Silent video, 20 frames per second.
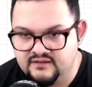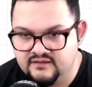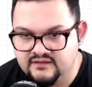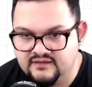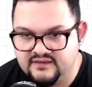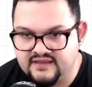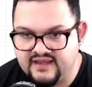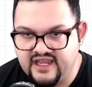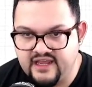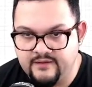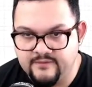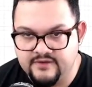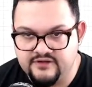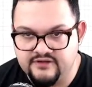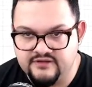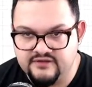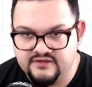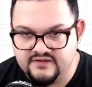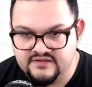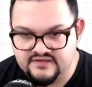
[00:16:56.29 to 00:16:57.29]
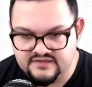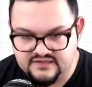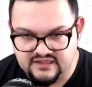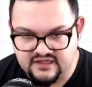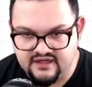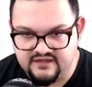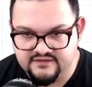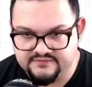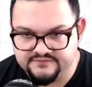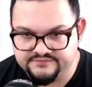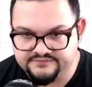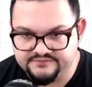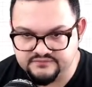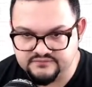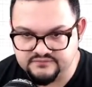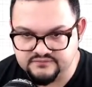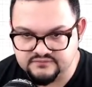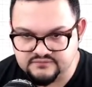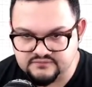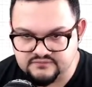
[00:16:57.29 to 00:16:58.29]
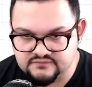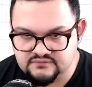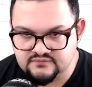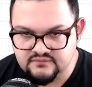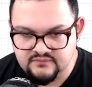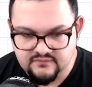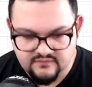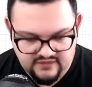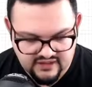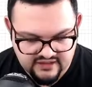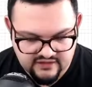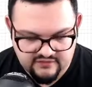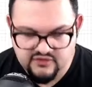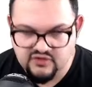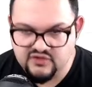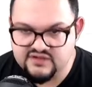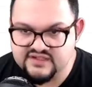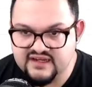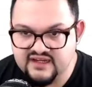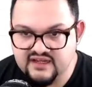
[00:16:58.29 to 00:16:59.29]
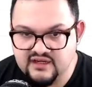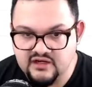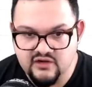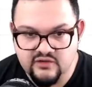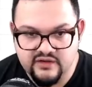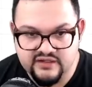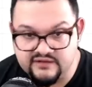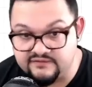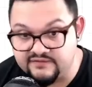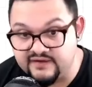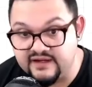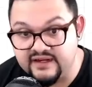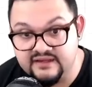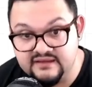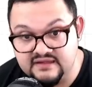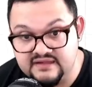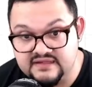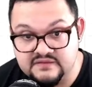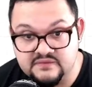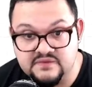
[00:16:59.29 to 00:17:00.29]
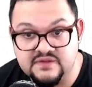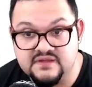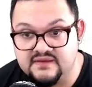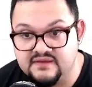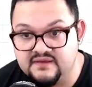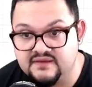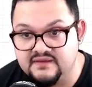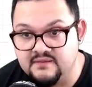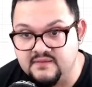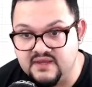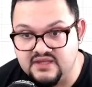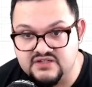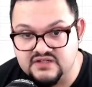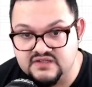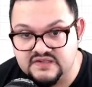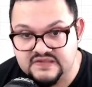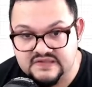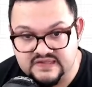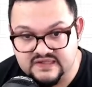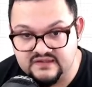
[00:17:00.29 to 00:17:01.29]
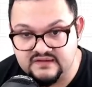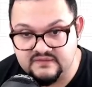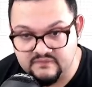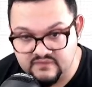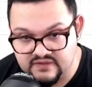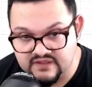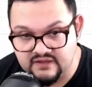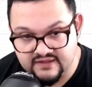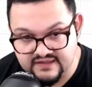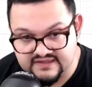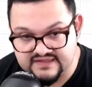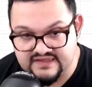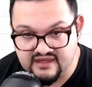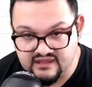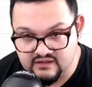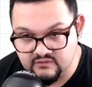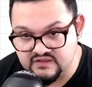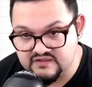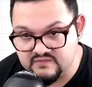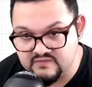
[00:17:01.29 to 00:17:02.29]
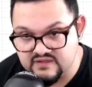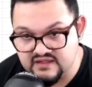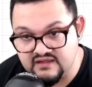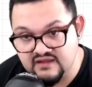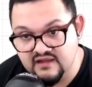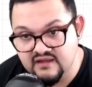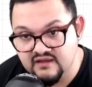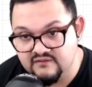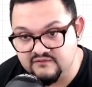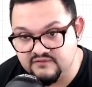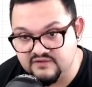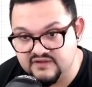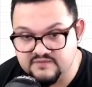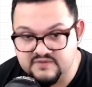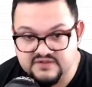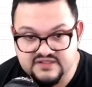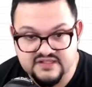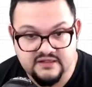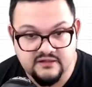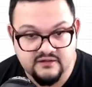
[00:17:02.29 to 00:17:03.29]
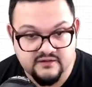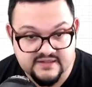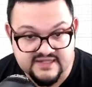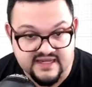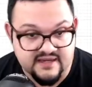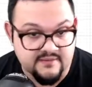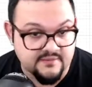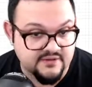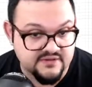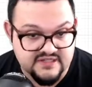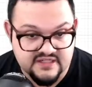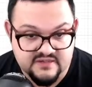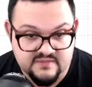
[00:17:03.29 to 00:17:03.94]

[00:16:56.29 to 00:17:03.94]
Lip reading: diameter slot. And of course I can go and define this with dimensions and tell exactly what it to be. For this particular example, just